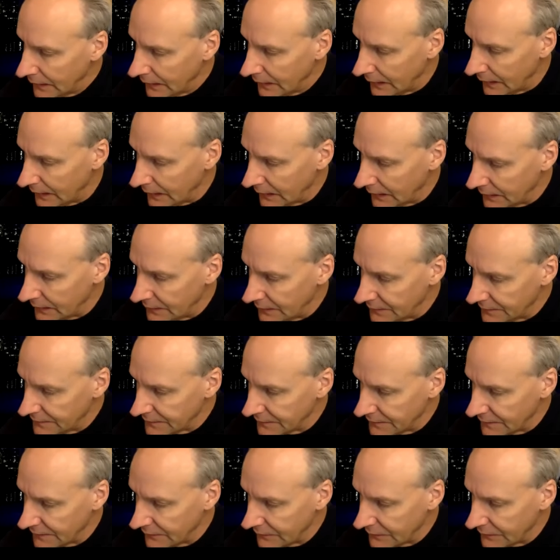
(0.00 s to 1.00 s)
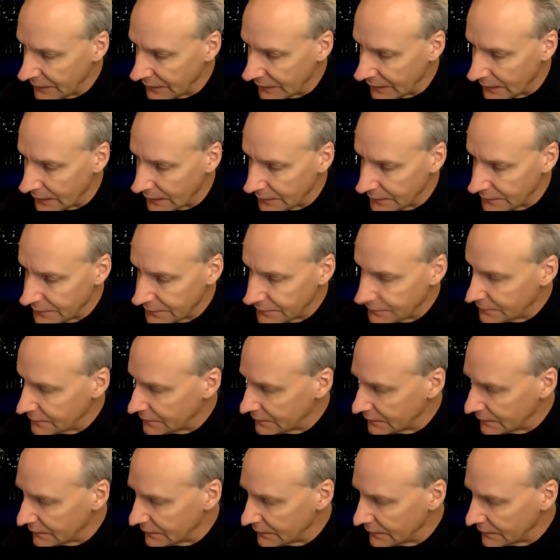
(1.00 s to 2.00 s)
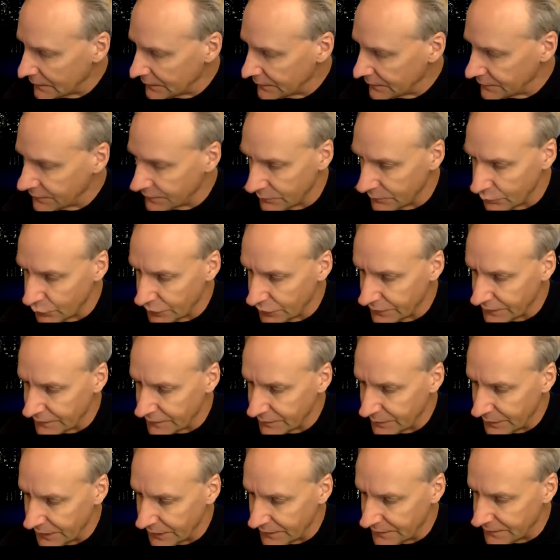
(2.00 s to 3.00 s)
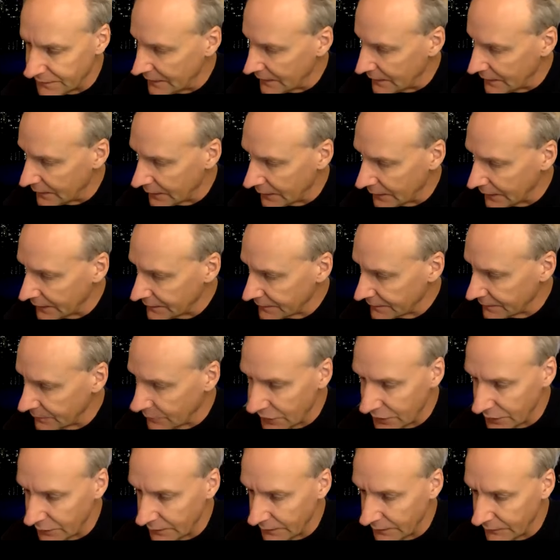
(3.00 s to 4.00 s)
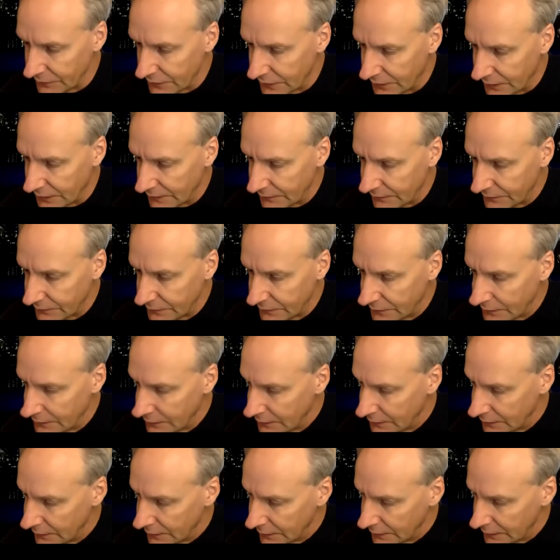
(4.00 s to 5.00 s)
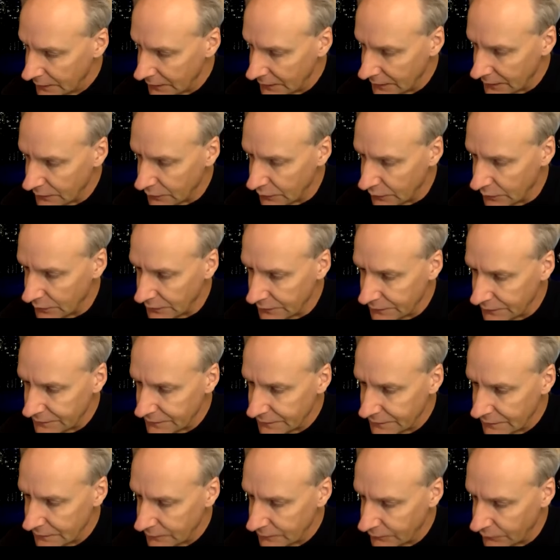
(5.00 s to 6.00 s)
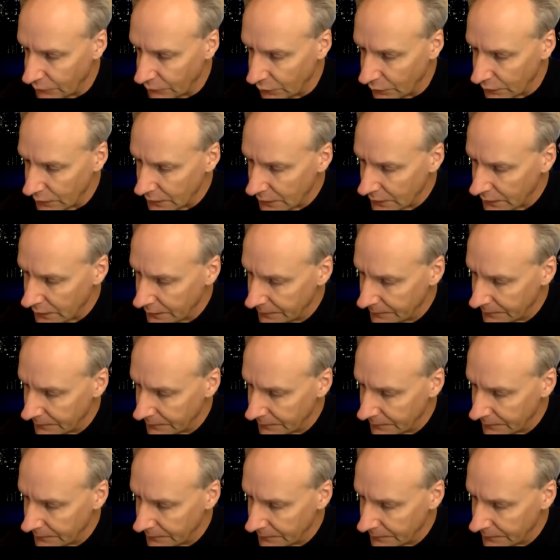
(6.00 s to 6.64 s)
and it's giving us, I shouldn't put the space there, I guess I better leave it off, equals 4.